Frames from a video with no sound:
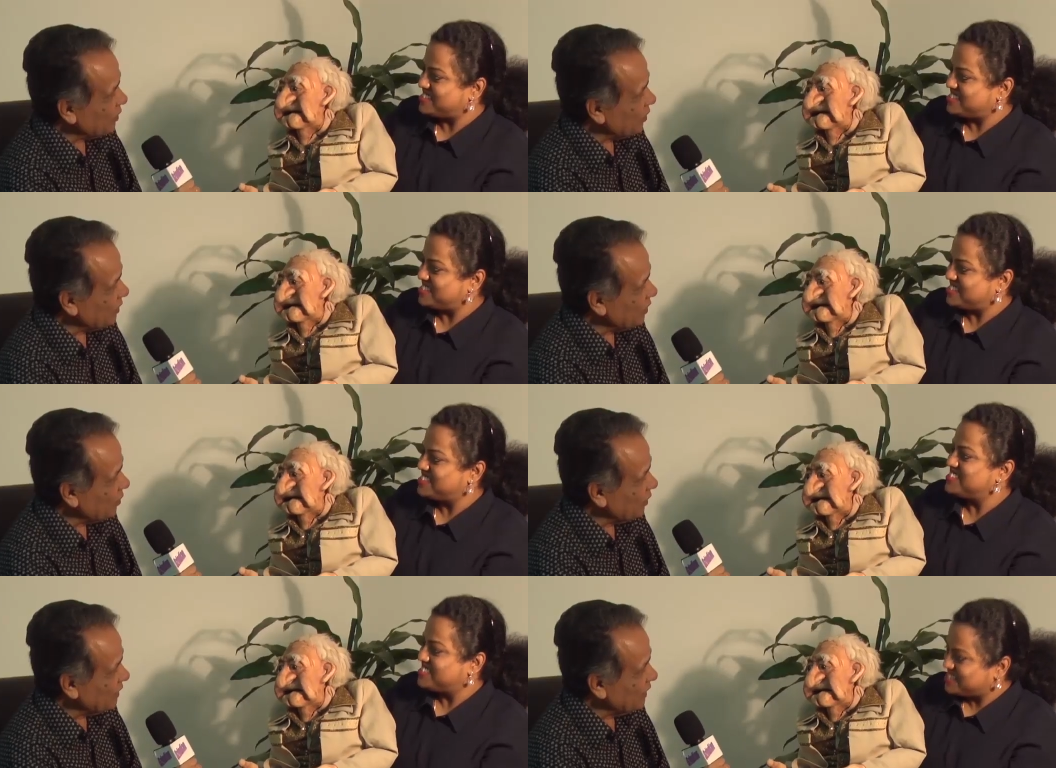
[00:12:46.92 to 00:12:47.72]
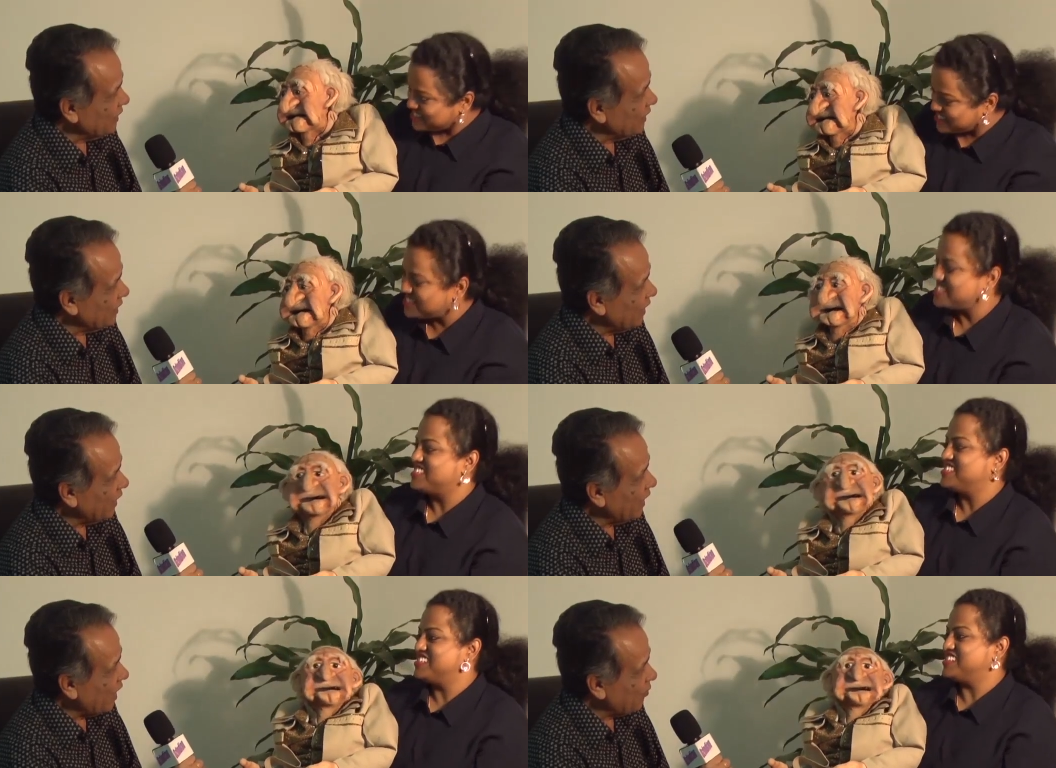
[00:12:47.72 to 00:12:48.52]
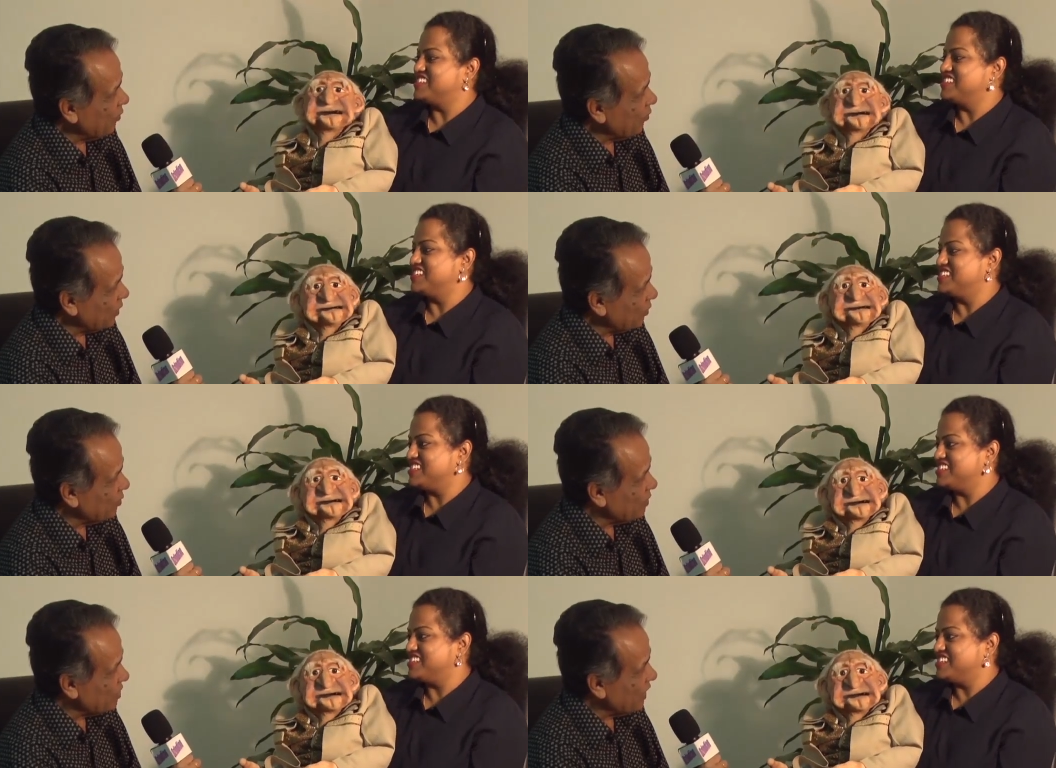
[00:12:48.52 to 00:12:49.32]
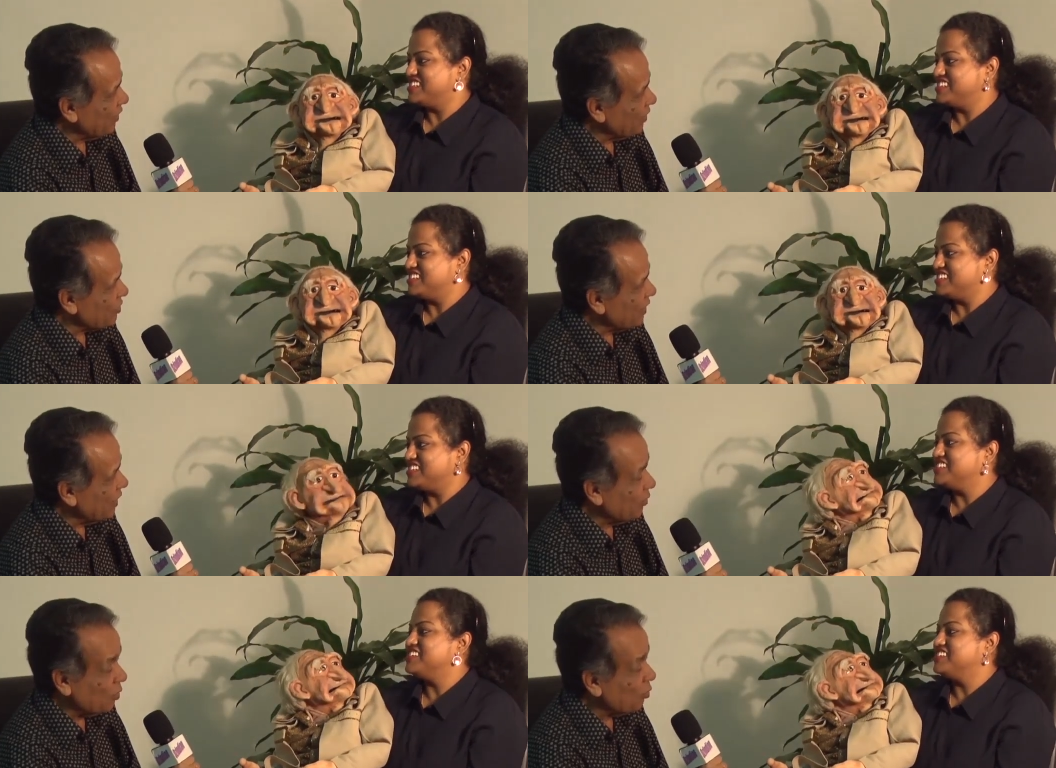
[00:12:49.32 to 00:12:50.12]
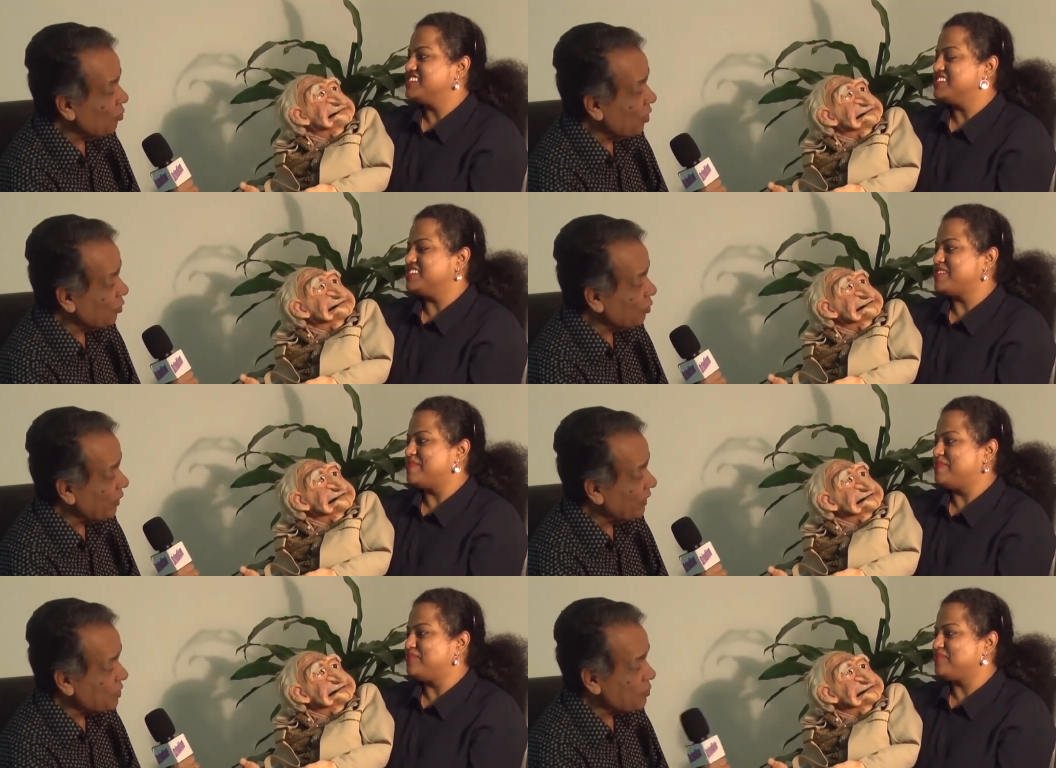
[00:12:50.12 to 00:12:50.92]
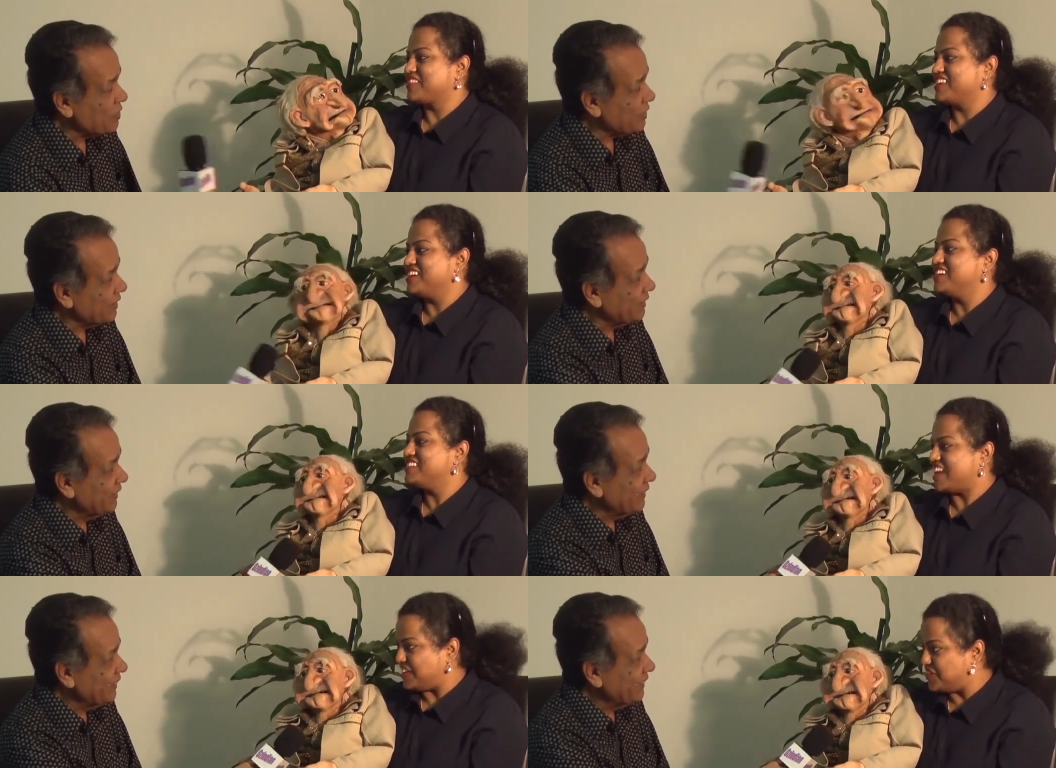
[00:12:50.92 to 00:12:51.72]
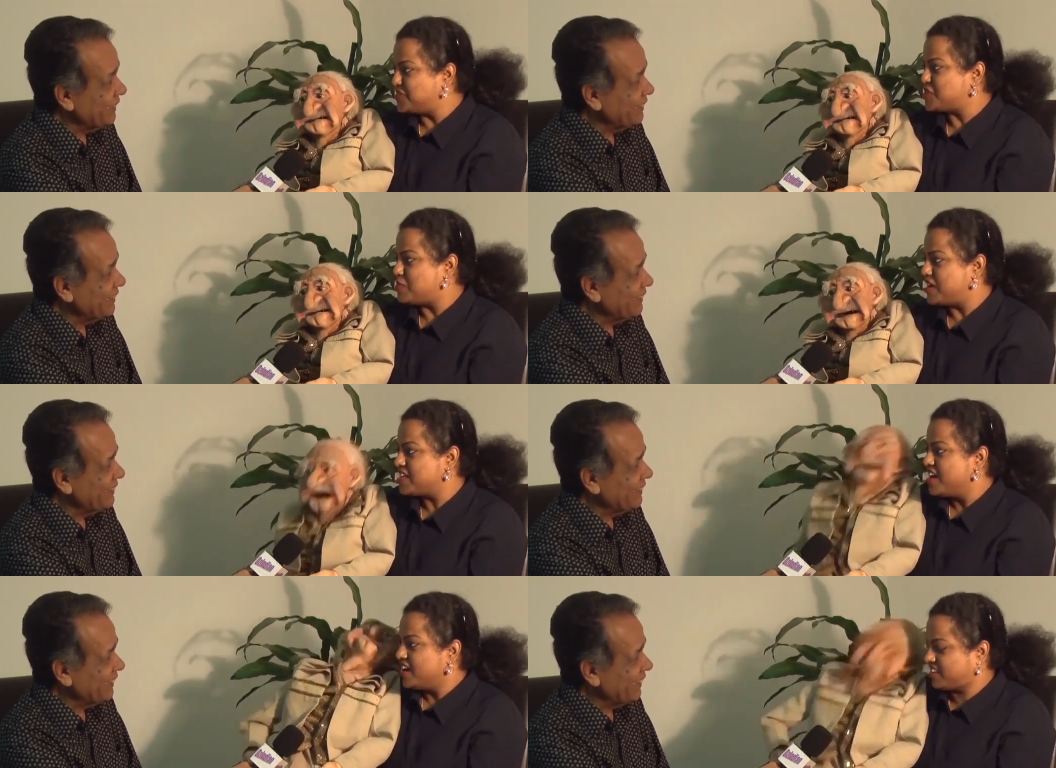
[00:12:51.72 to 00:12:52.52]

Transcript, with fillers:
Speaker 1: for talking to Aussie Indian and have a wonderful stay in Australia. We look forward to your next visit.
Speaker 2: Thank you so much.